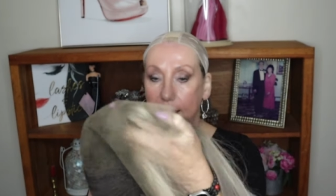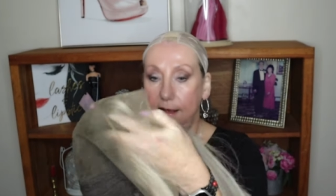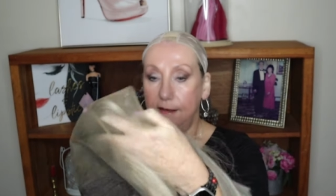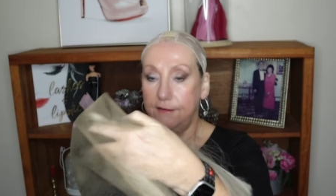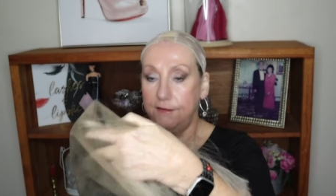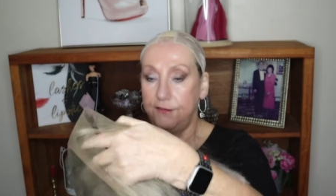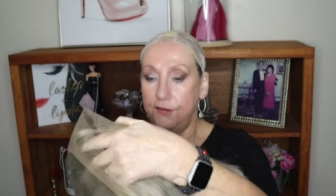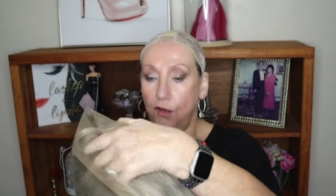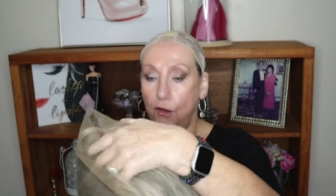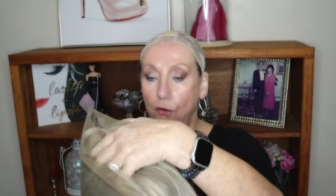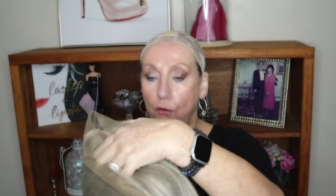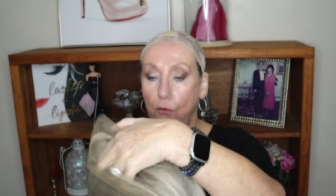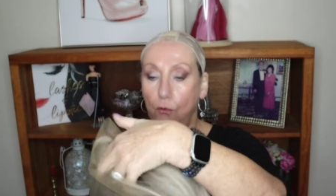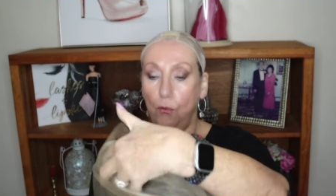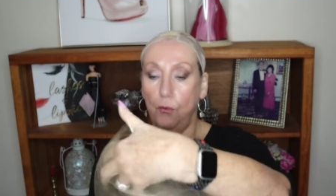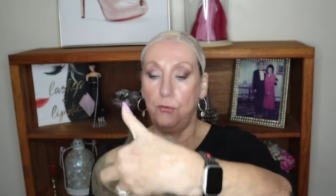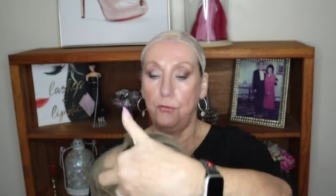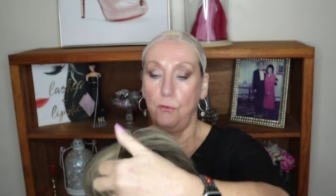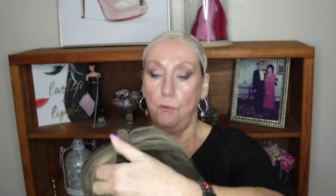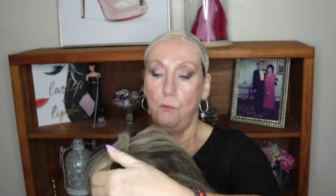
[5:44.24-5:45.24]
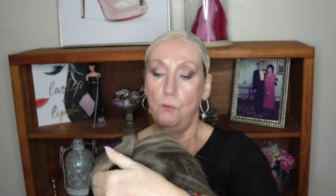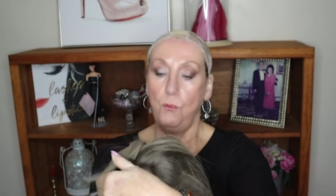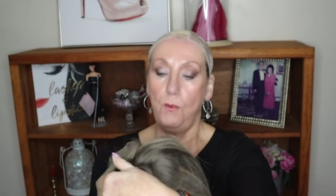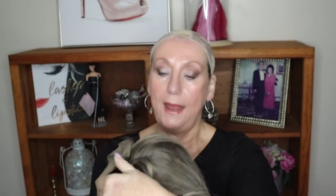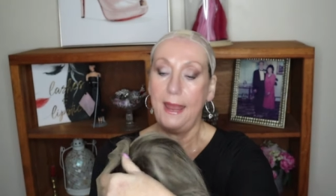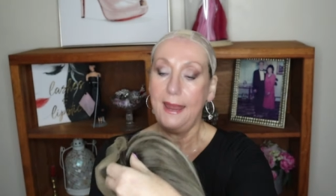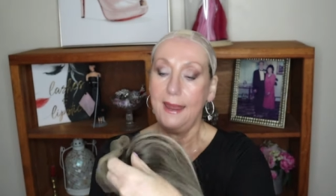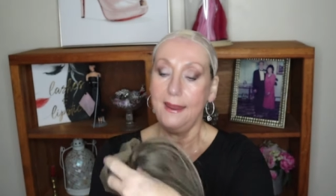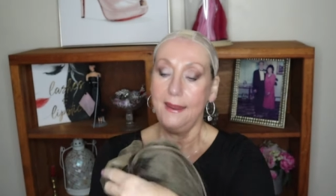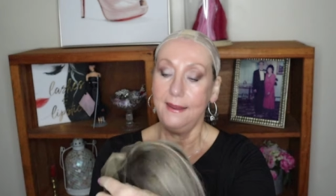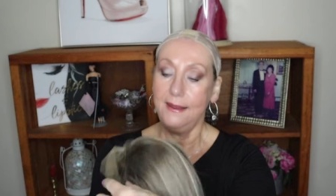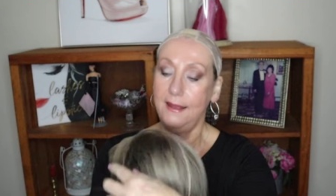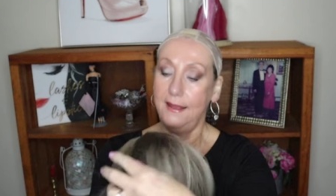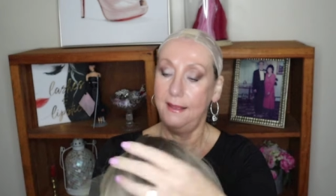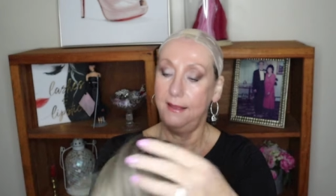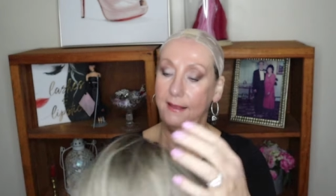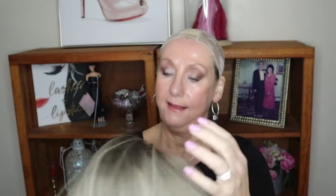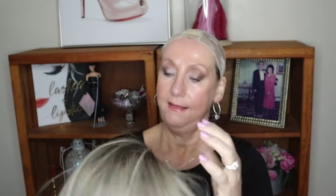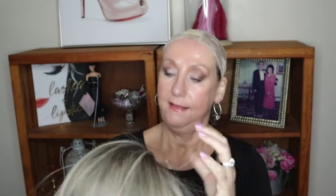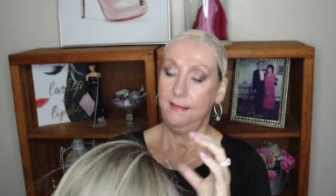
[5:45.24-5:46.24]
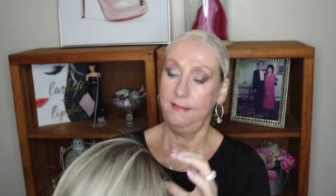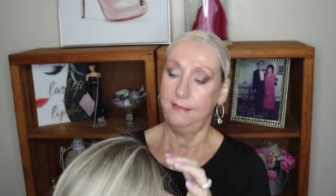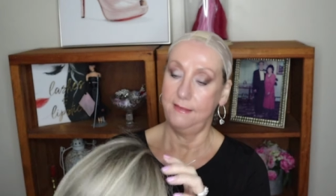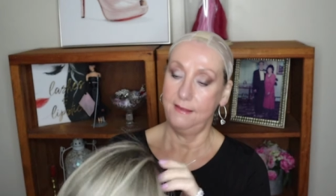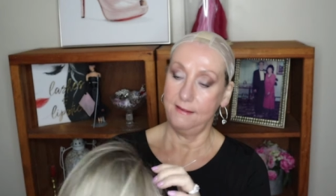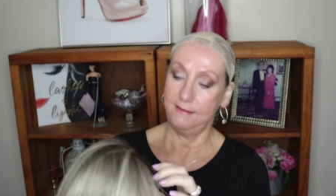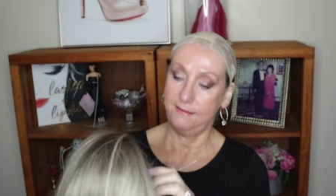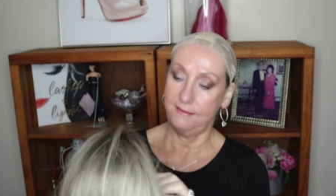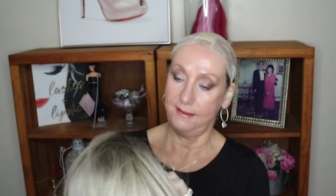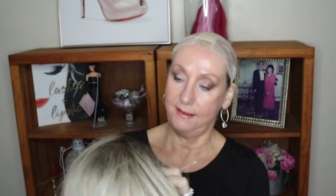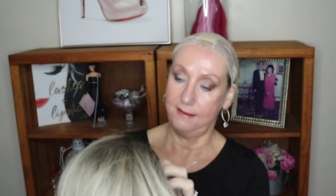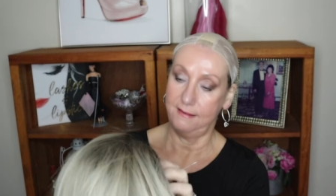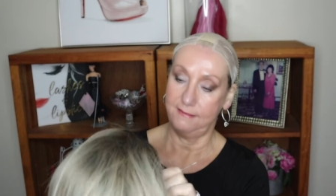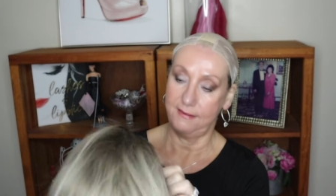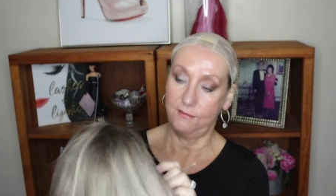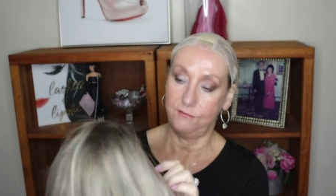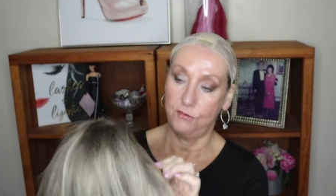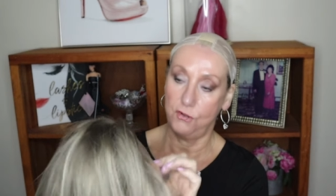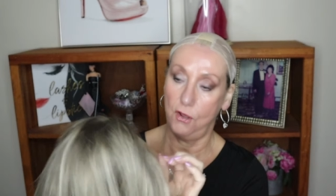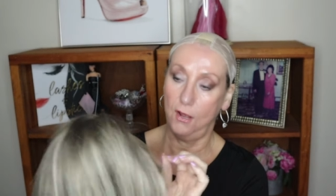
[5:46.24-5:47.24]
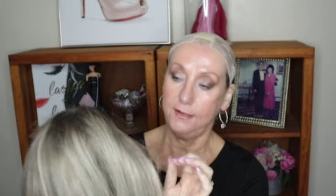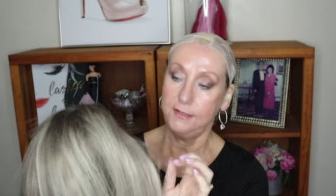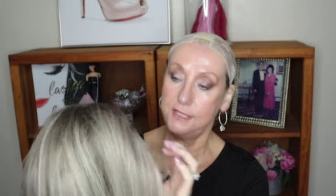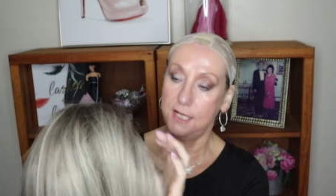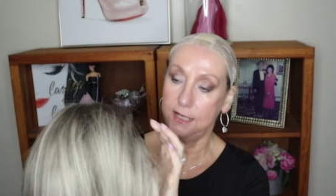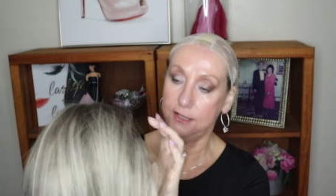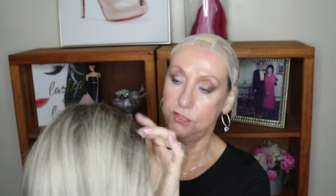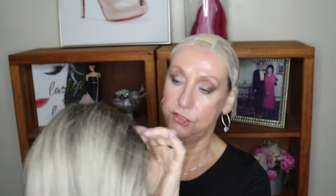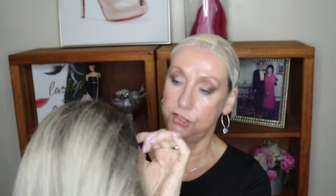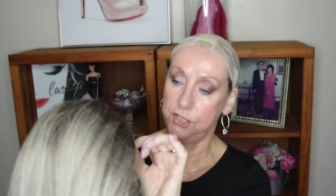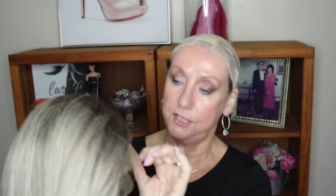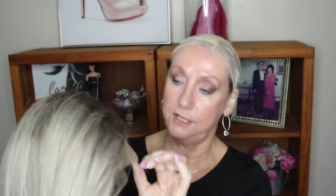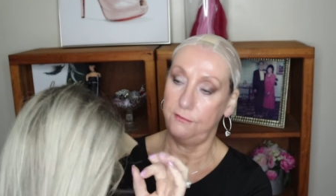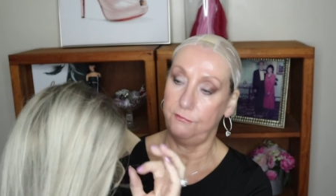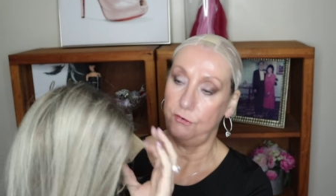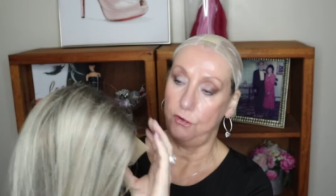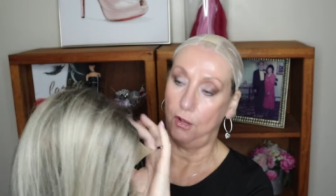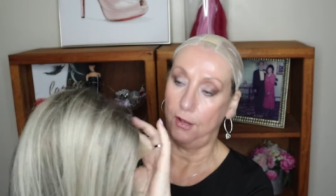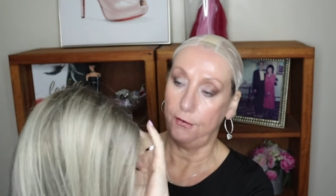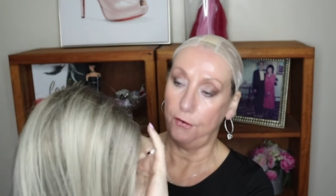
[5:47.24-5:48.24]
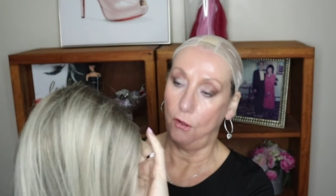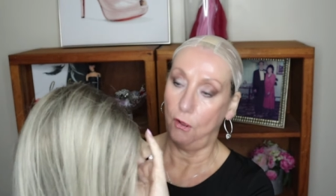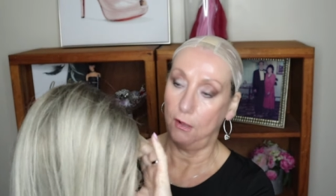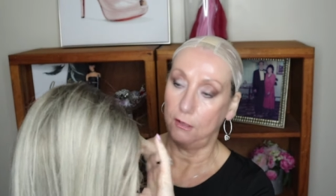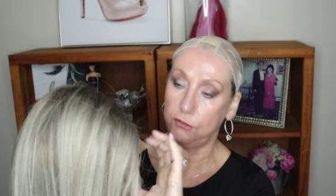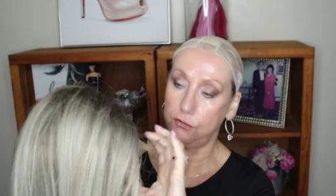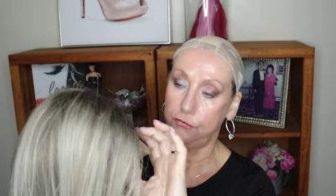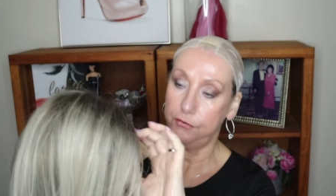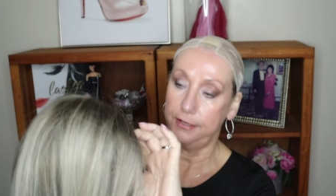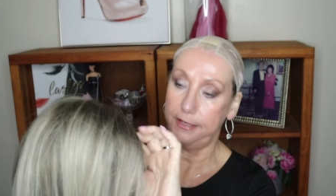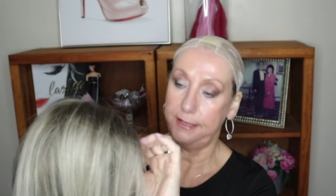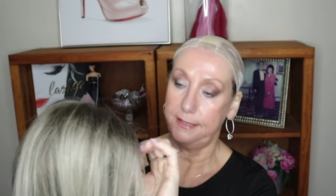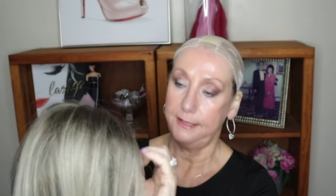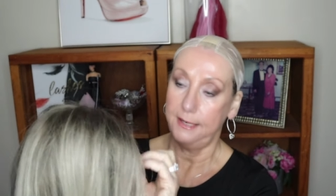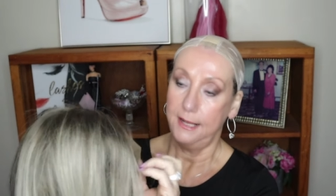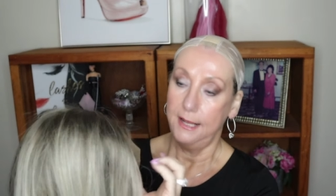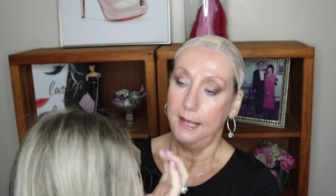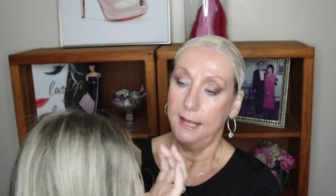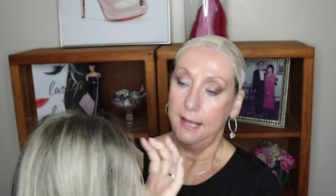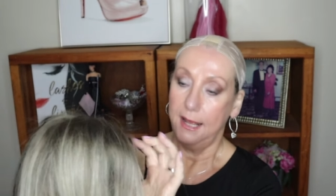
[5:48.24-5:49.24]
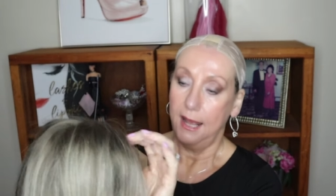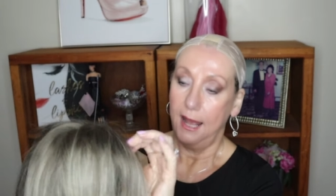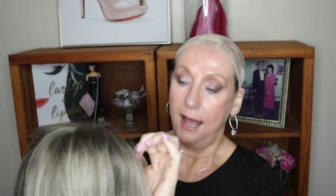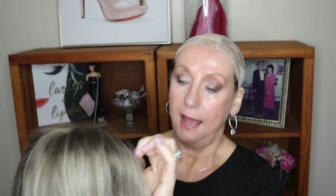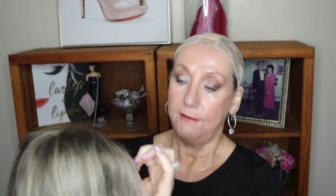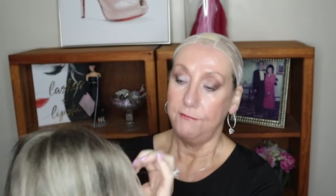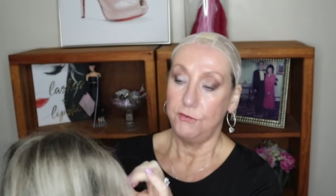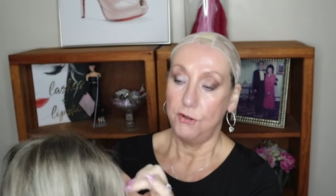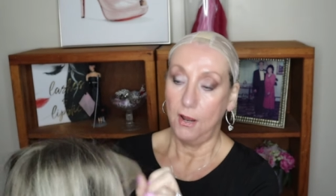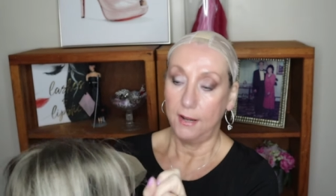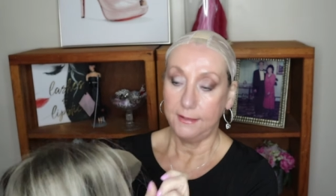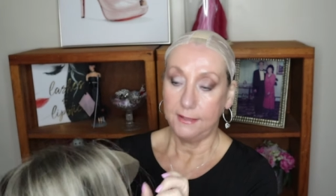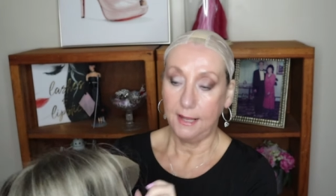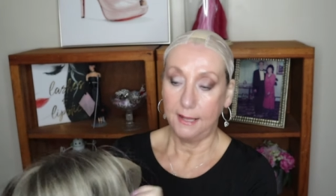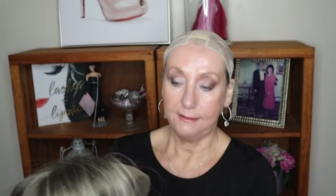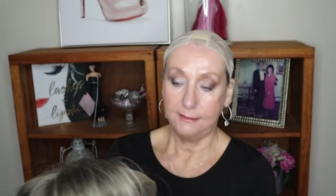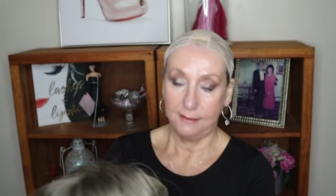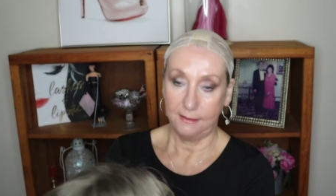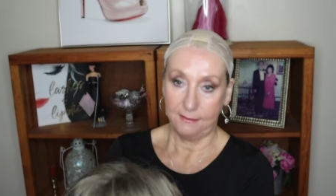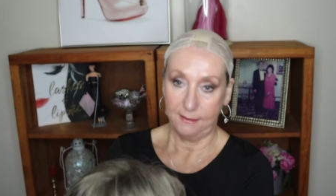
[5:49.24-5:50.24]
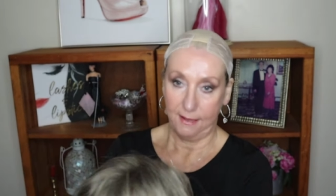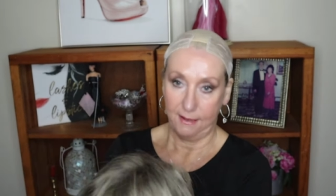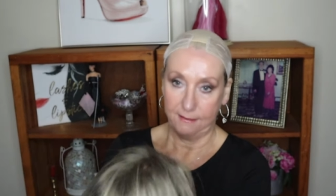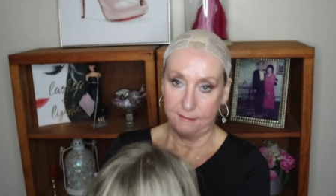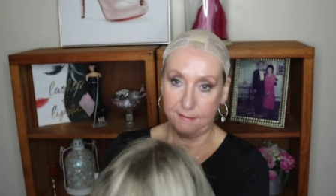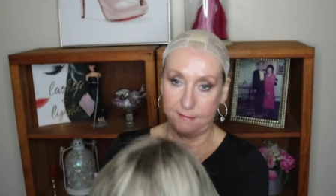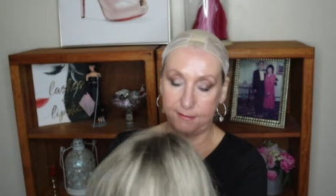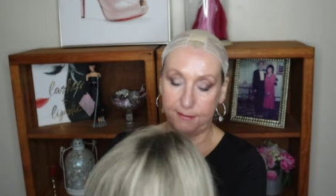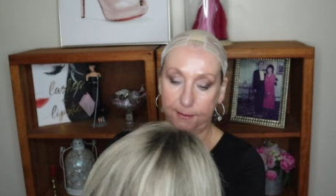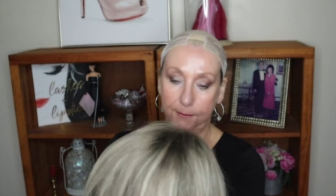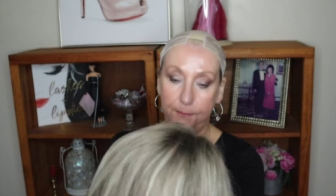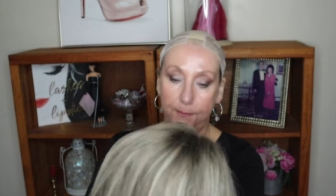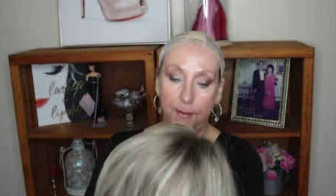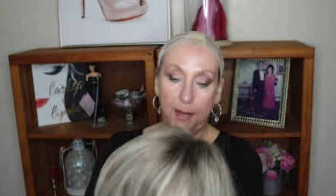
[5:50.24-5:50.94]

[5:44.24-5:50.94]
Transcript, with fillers: So the way this is. I've not touched it, I've not altered it, I've not cut the lace.